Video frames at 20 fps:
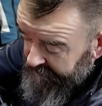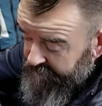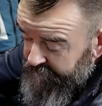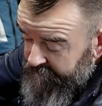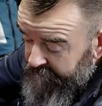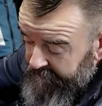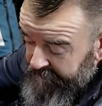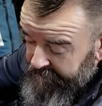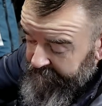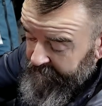this
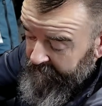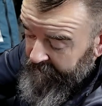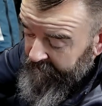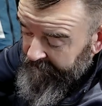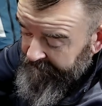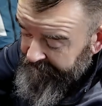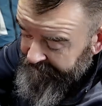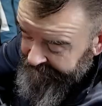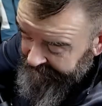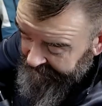to the
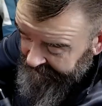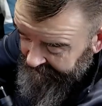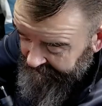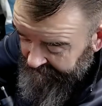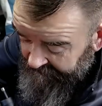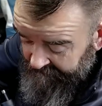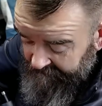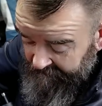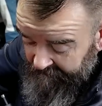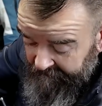floor,
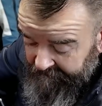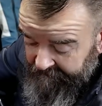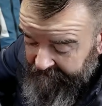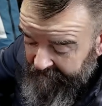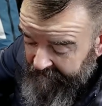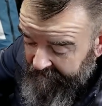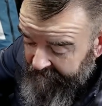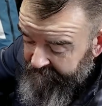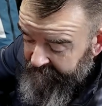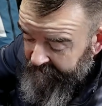and the
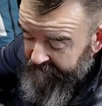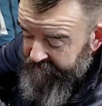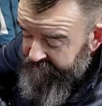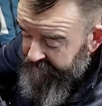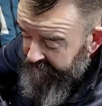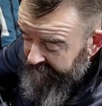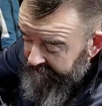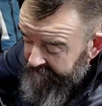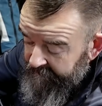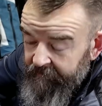air
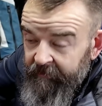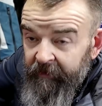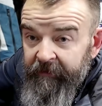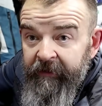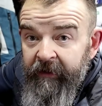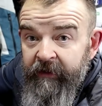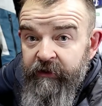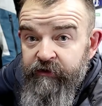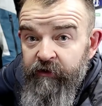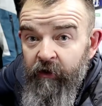intake and
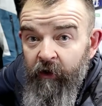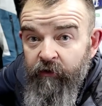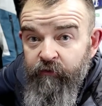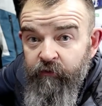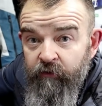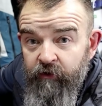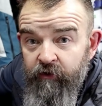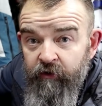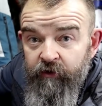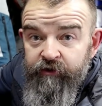the exhaust
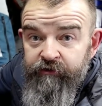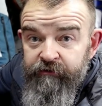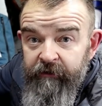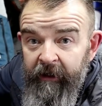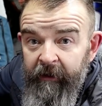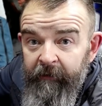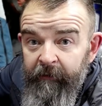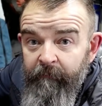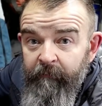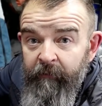would go straight
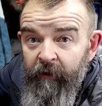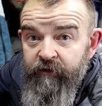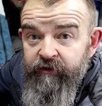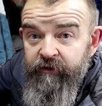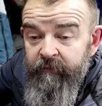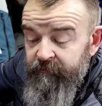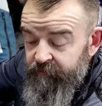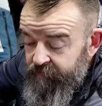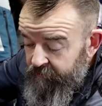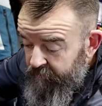out the
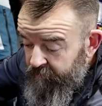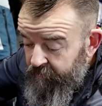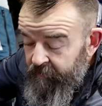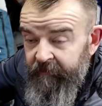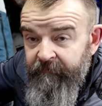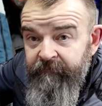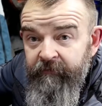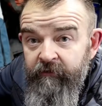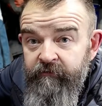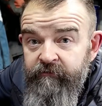bottom, so you don't
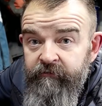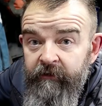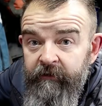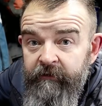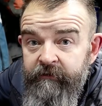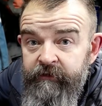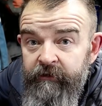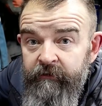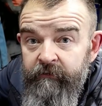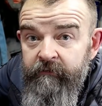have to drill
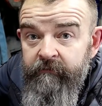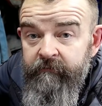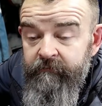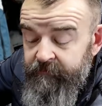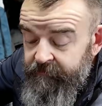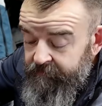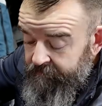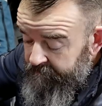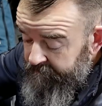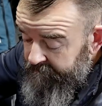two
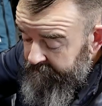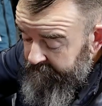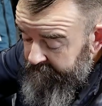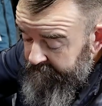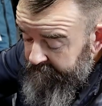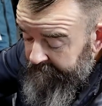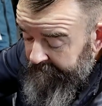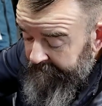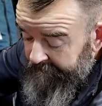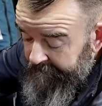
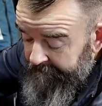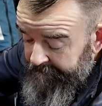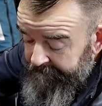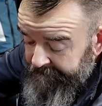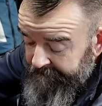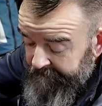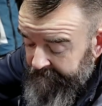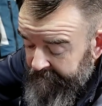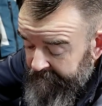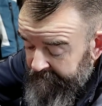
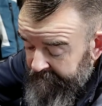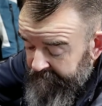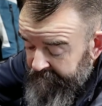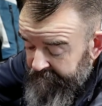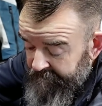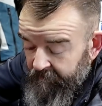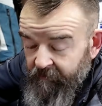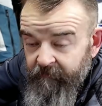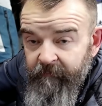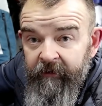
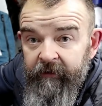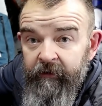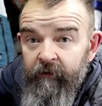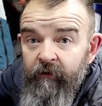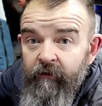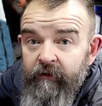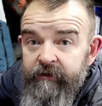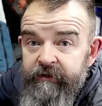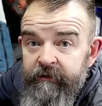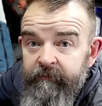30mm
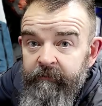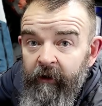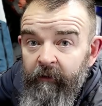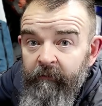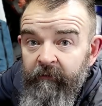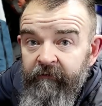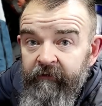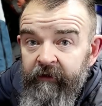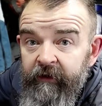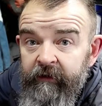holes in the bottom
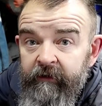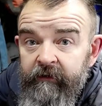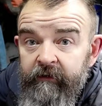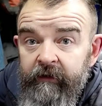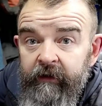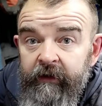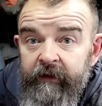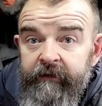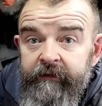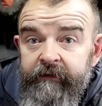of it,
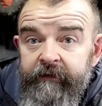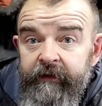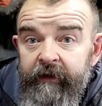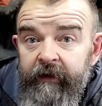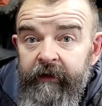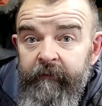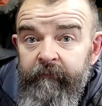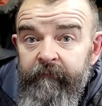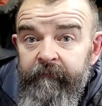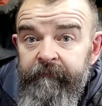and
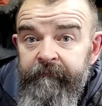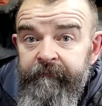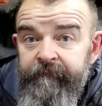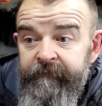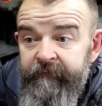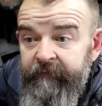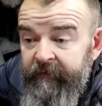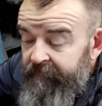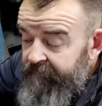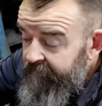
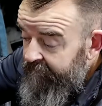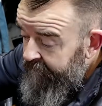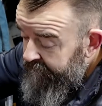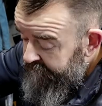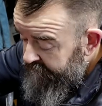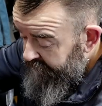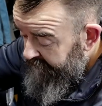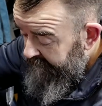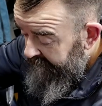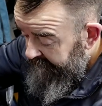everything's
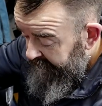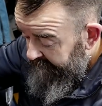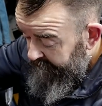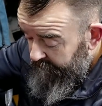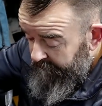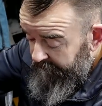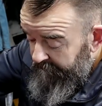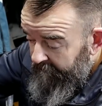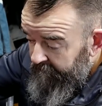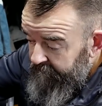great, and then it
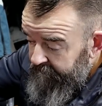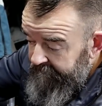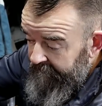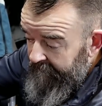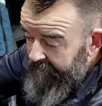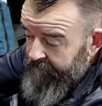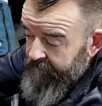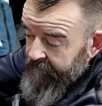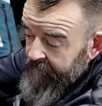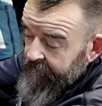will bolt
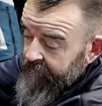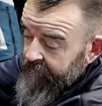down